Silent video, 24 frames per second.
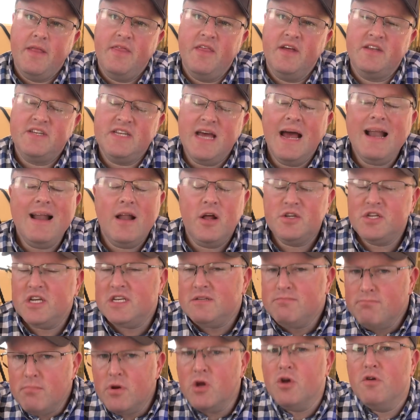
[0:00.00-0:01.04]
The
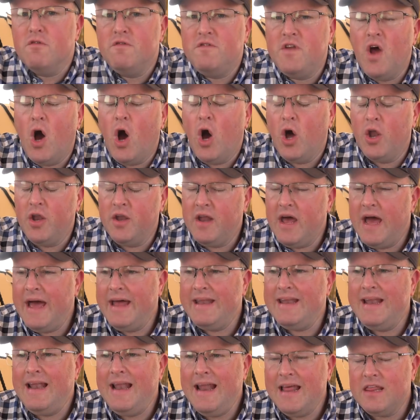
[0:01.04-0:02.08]
technology's moved on
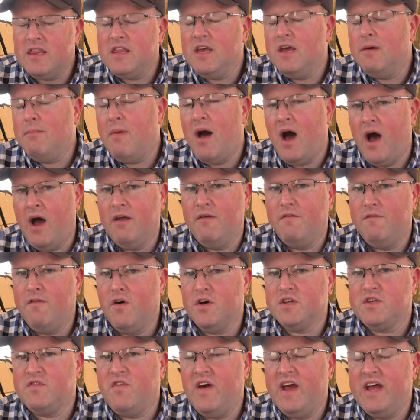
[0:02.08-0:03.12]
and lithium iron
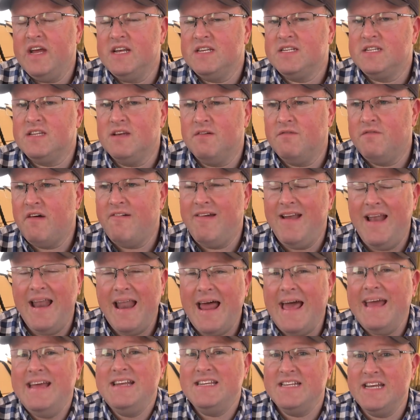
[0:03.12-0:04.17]
phosphate is the very
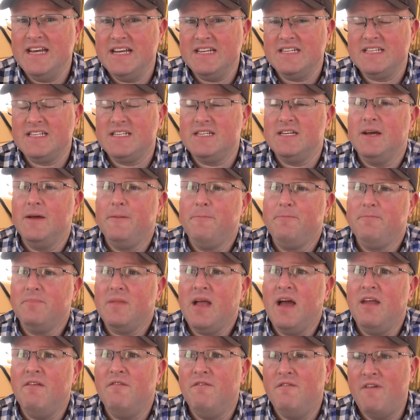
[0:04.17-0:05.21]
latest
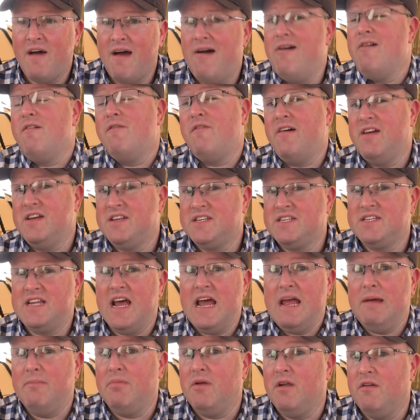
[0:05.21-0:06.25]
and very, very
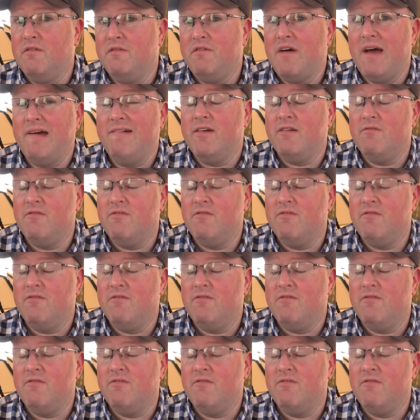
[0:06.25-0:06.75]
stable and very